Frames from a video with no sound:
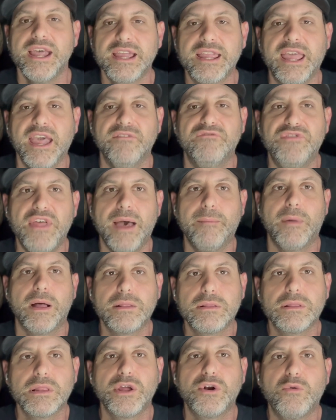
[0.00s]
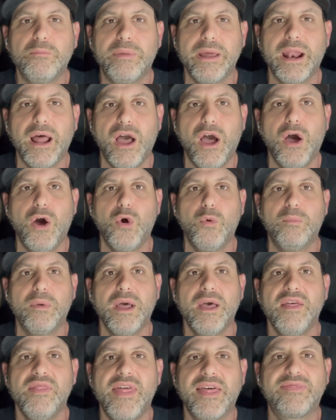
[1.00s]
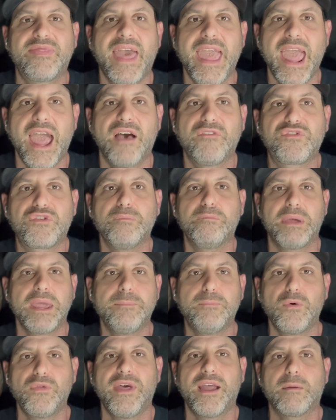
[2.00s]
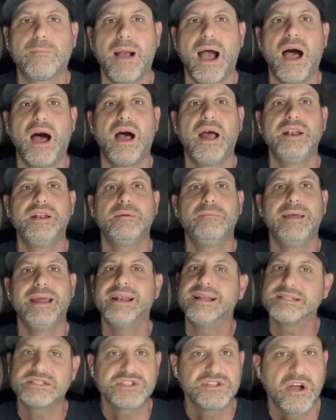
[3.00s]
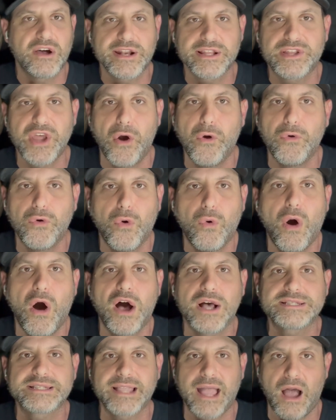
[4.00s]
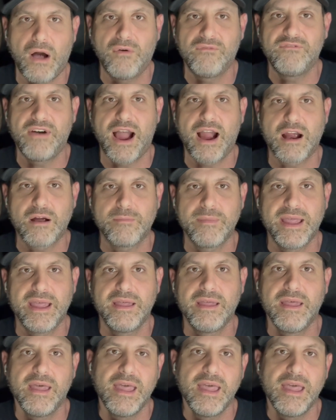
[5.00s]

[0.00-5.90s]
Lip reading: Give them a little bit of hope that they have some people there behind them and it's not a total hostile environment.